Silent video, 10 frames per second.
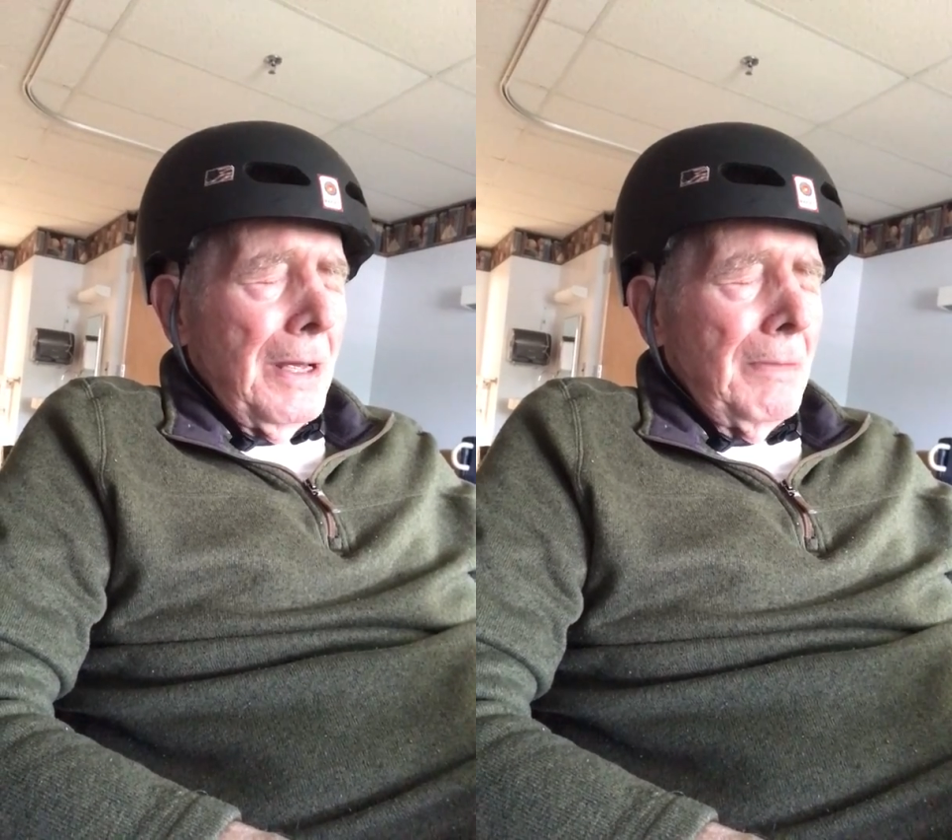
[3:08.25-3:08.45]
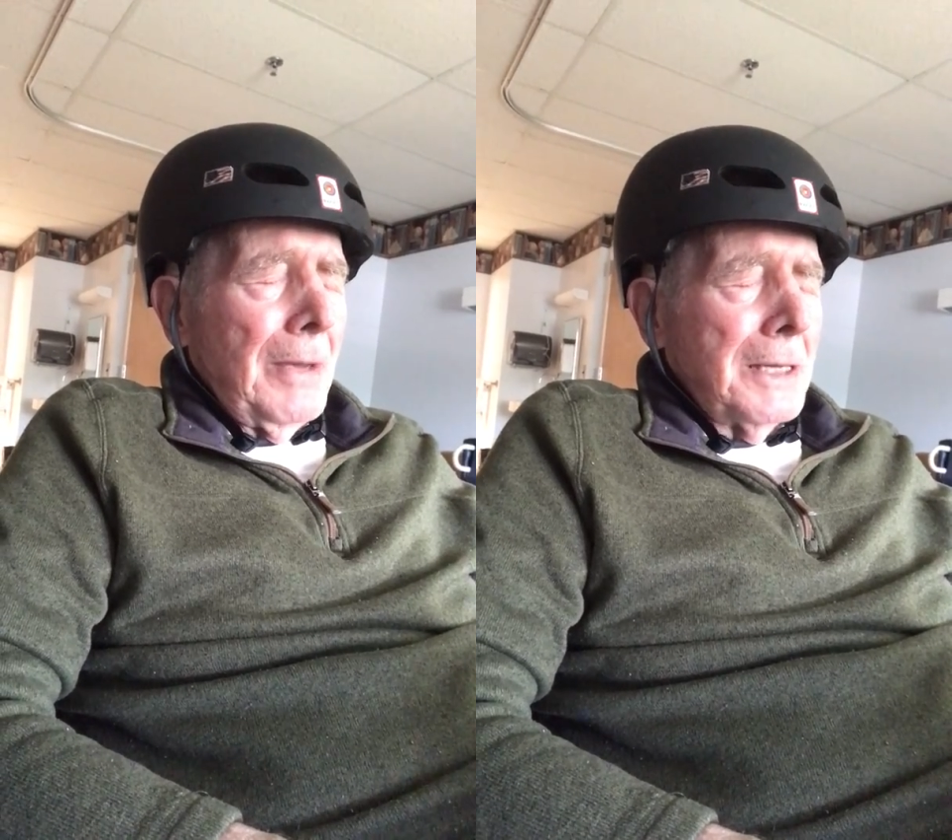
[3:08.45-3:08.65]

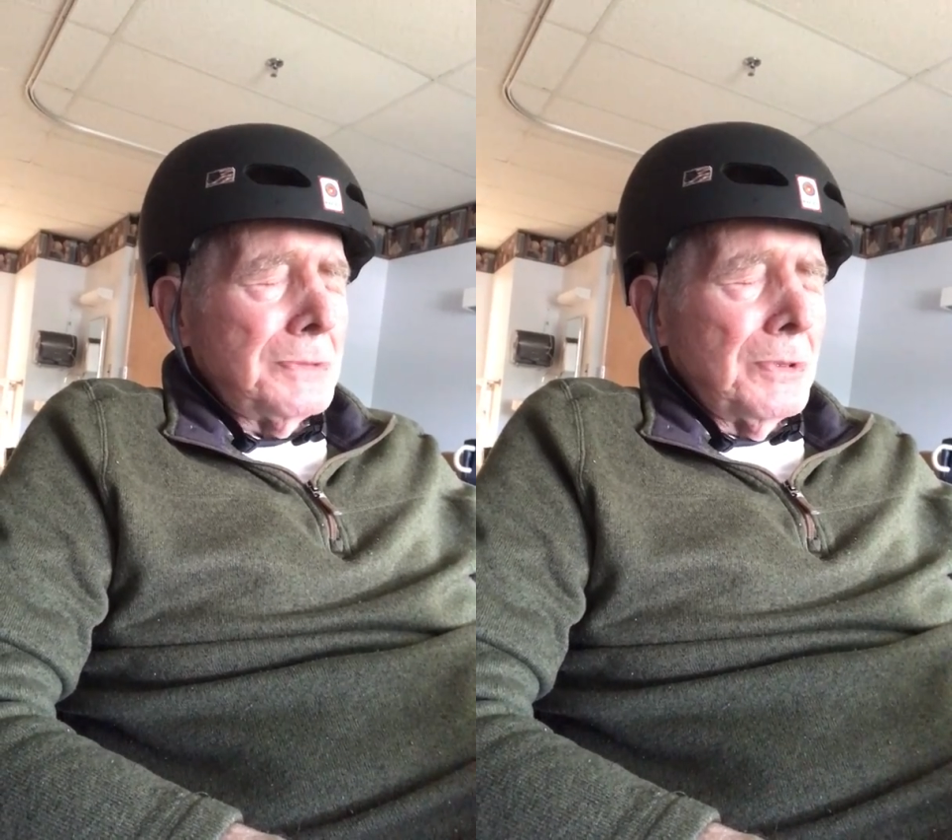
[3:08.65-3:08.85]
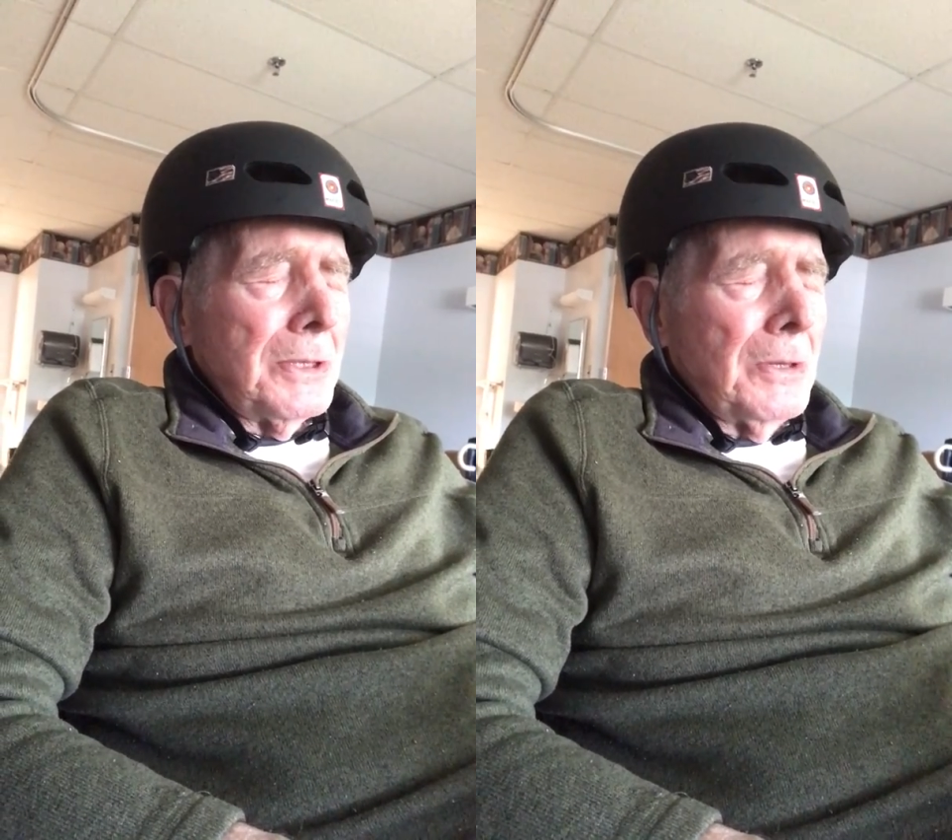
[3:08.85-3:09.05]
and
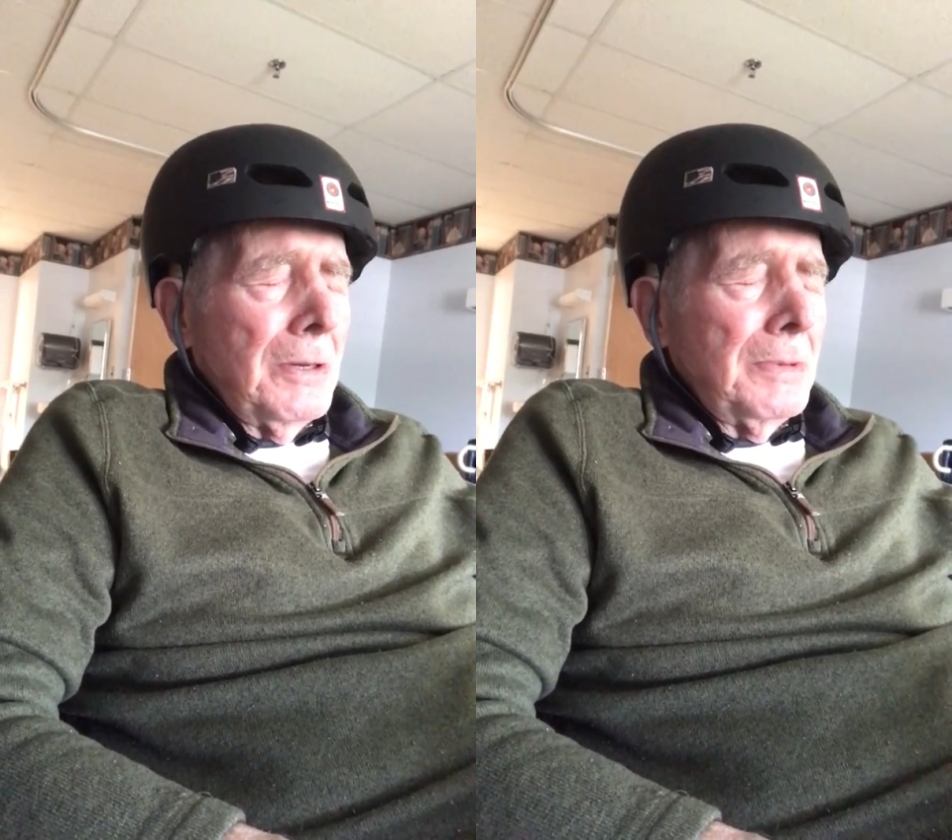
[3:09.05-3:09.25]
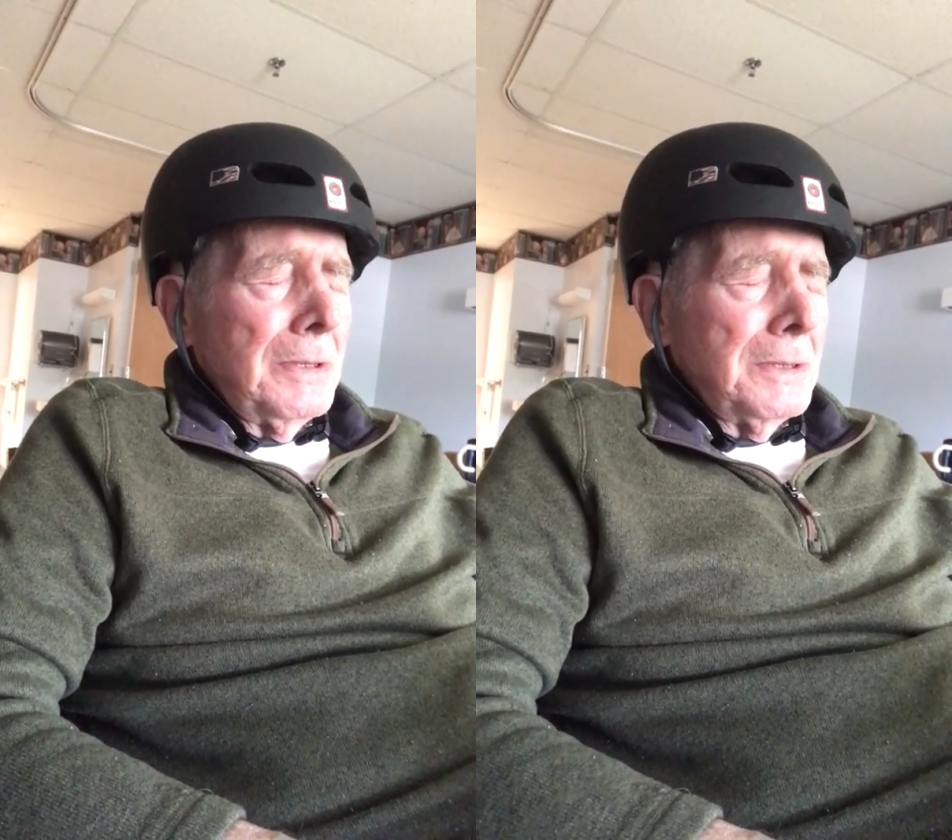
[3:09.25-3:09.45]
Max, what do they
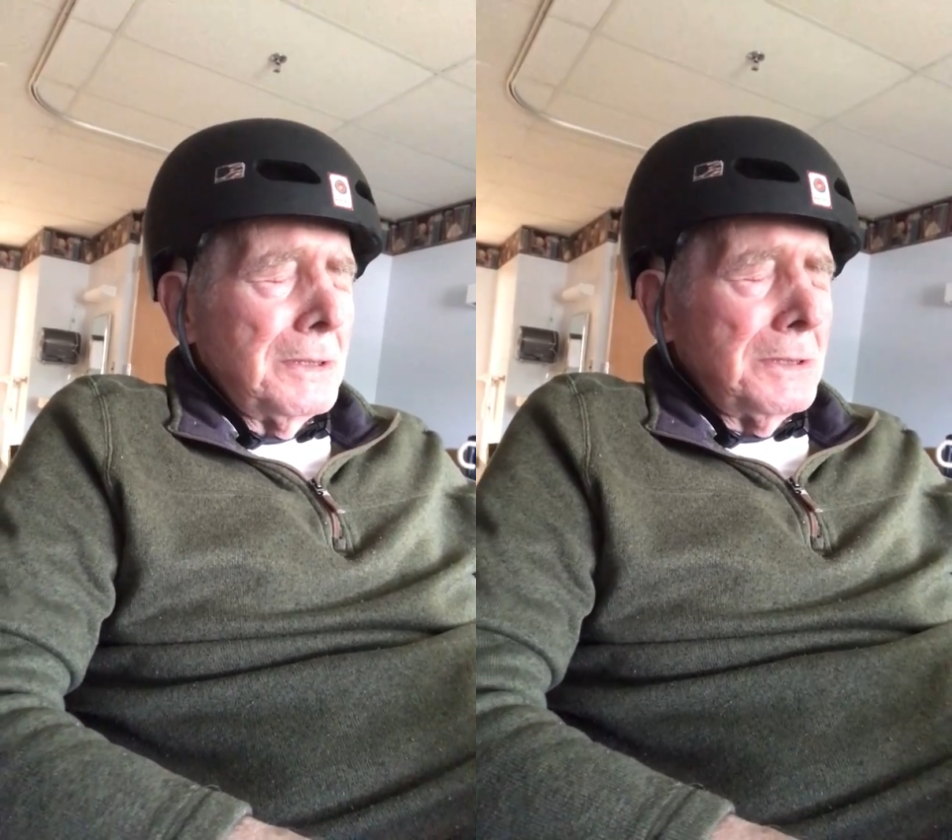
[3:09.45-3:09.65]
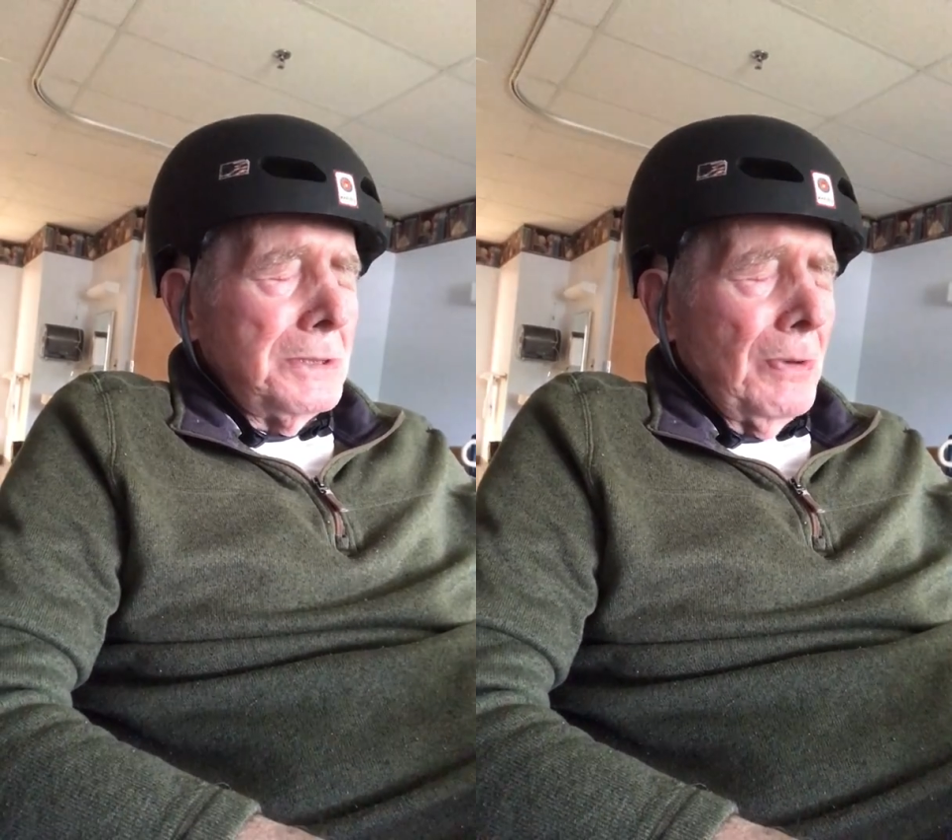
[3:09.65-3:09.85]
call them?
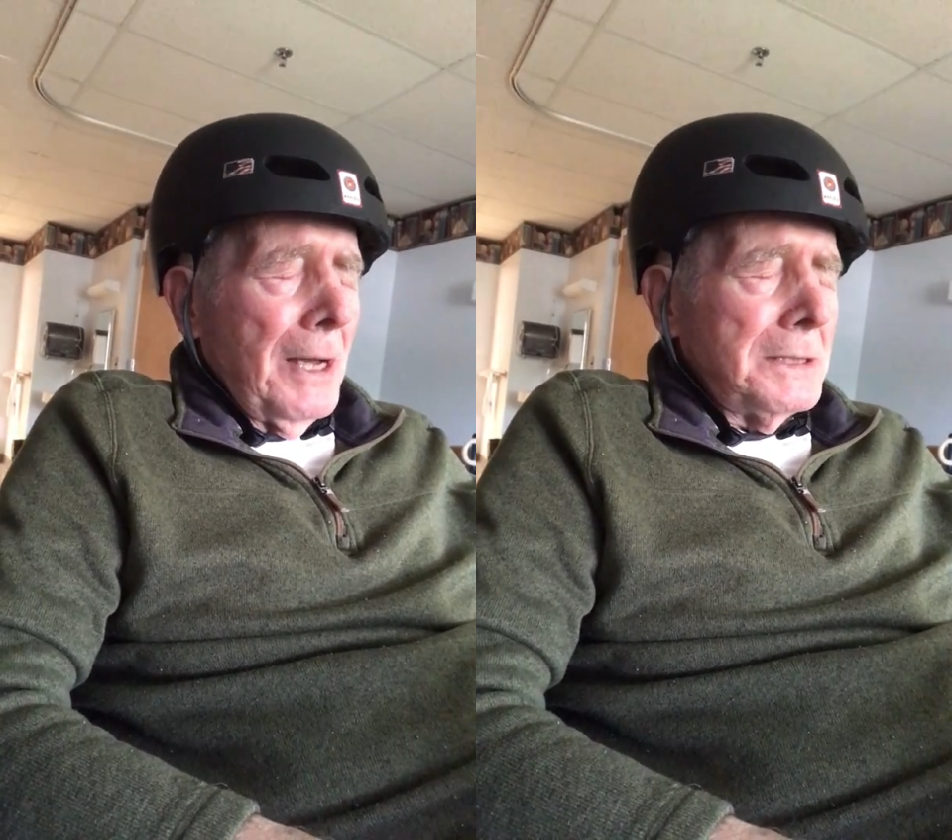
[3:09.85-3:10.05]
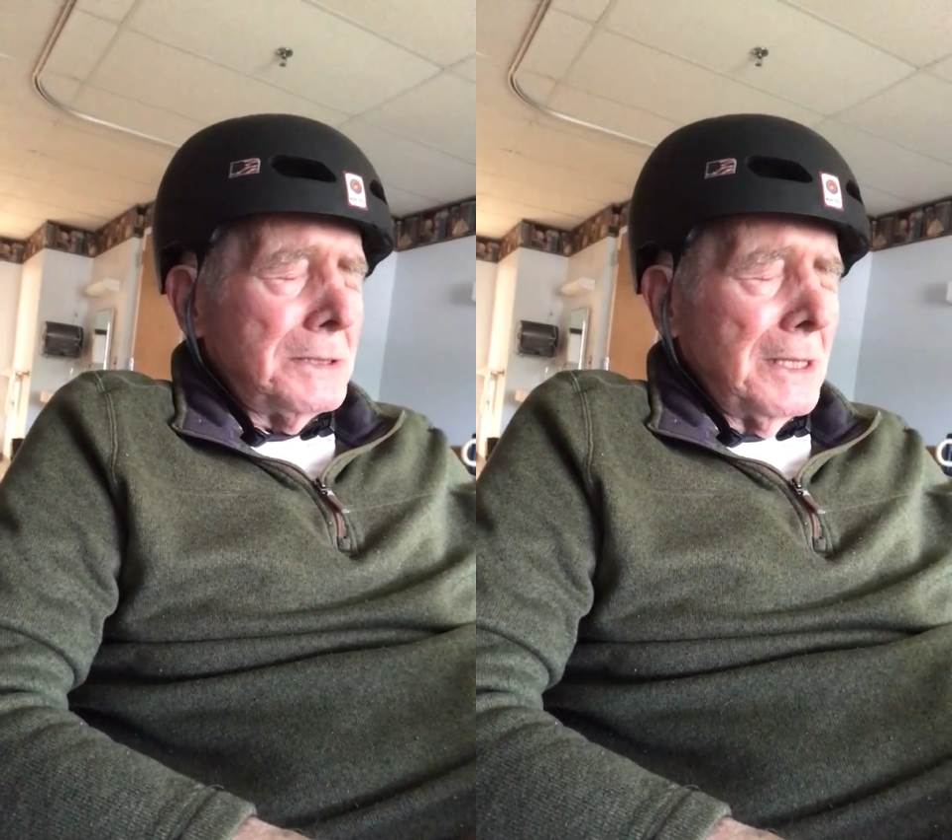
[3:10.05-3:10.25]
Sea rats.